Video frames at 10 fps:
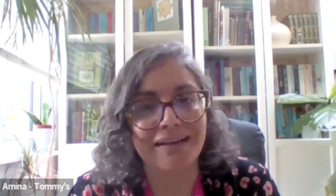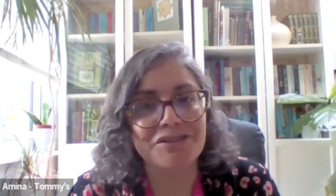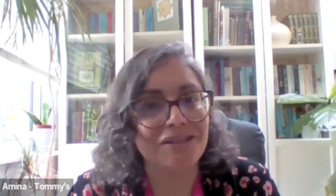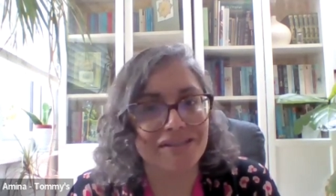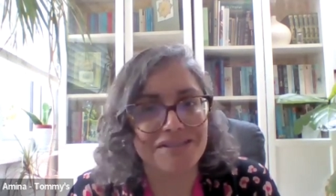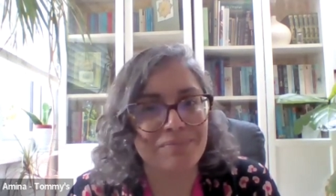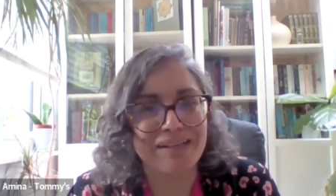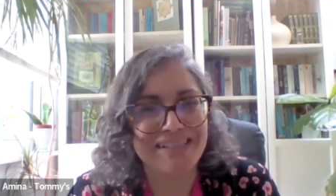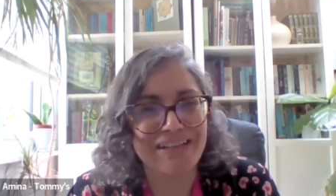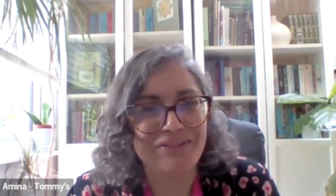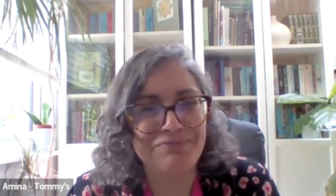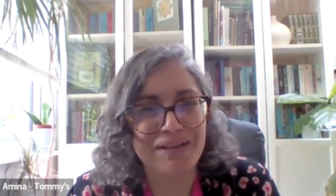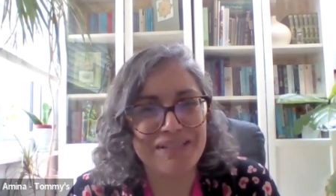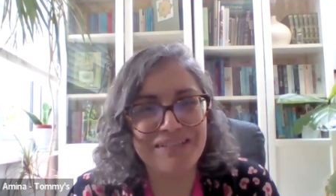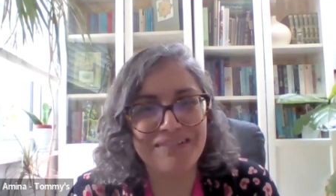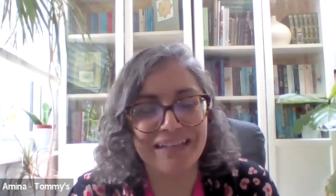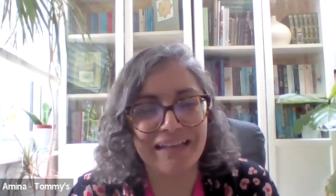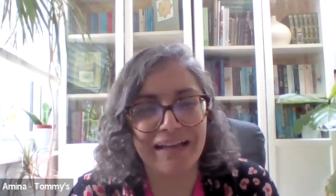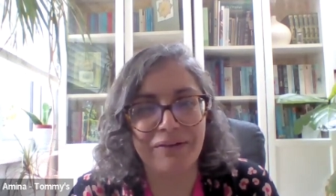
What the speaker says: I jinxed myself by doing that.